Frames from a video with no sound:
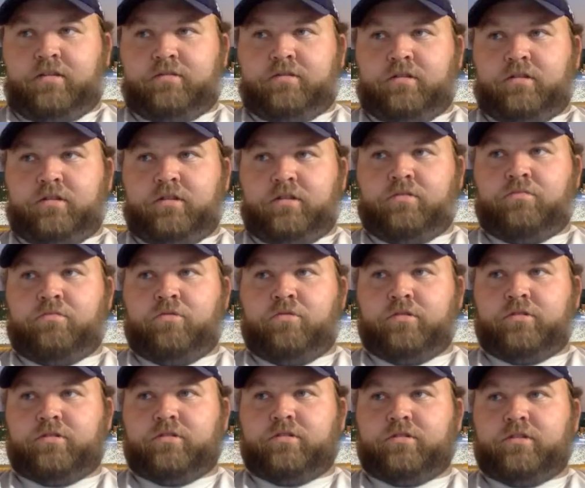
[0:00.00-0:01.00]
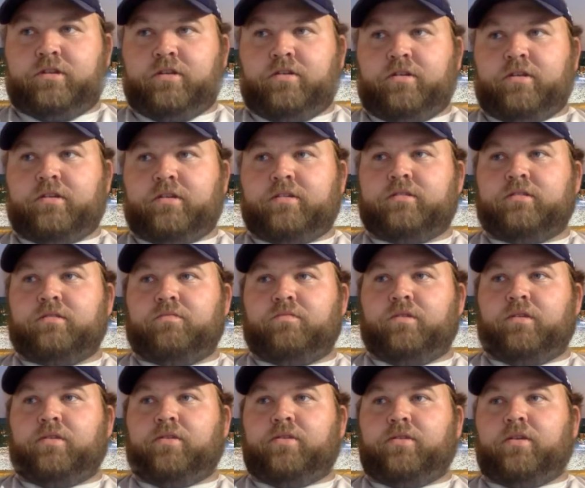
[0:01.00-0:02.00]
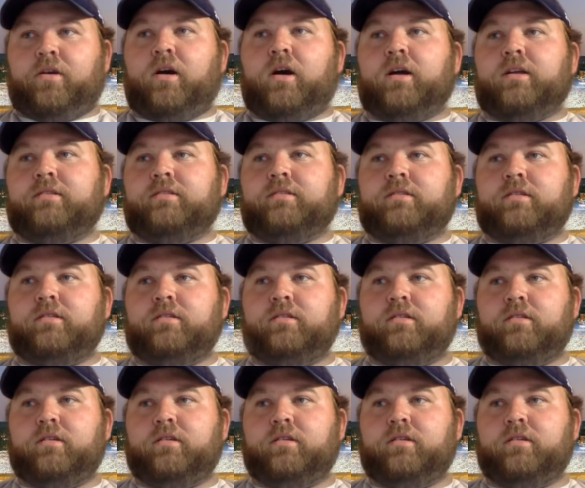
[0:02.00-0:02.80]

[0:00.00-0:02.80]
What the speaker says: a little more serious than we thought.